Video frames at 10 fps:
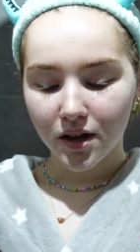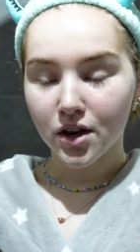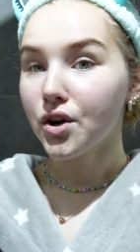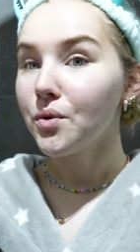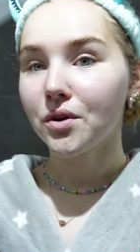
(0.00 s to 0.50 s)
a
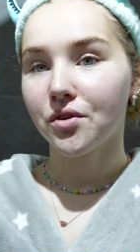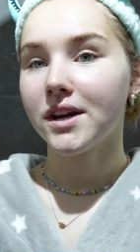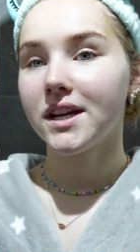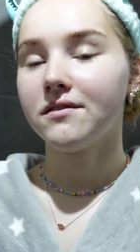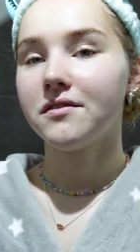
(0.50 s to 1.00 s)
new
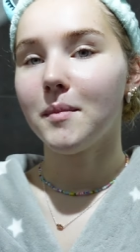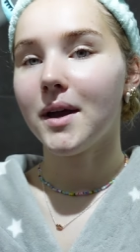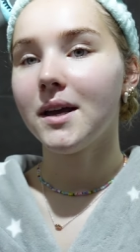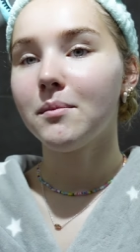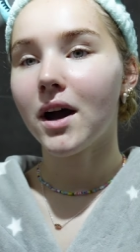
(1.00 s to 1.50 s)
ingredient for
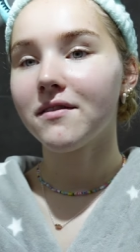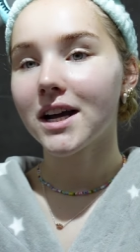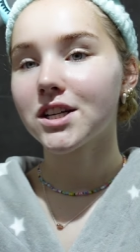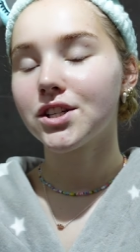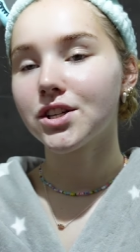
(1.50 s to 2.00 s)
me, but I've
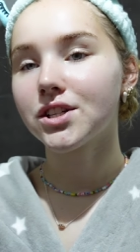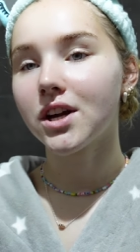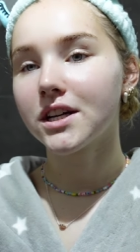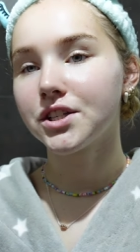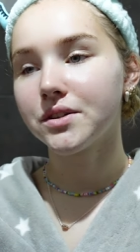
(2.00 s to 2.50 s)
actually just
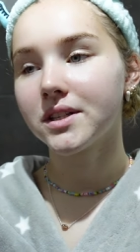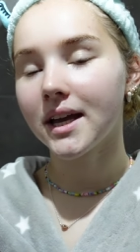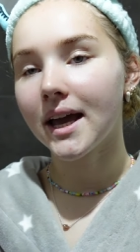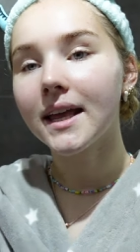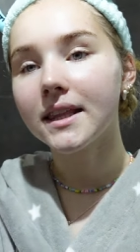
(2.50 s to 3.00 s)
started using
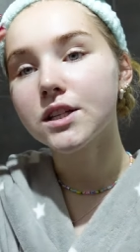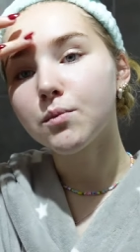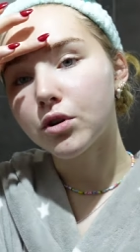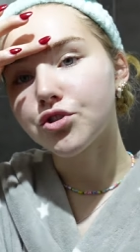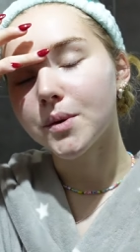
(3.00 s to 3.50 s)
it in the
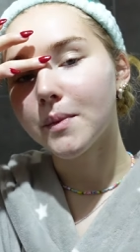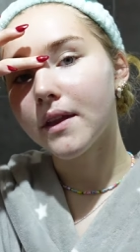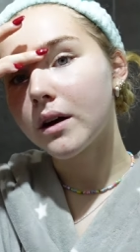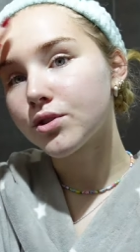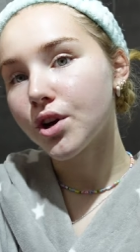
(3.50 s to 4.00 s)
spot treatment.
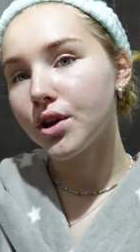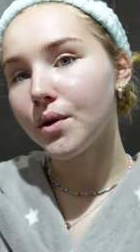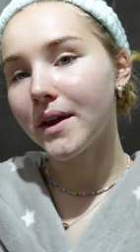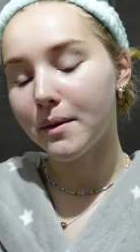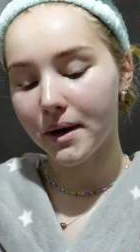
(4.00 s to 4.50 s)
I'll show
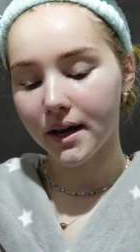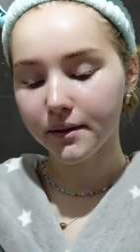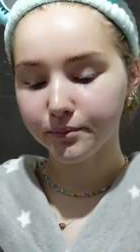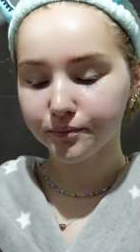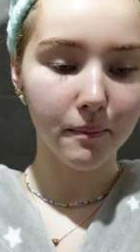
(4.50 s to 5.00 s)
you in a minute.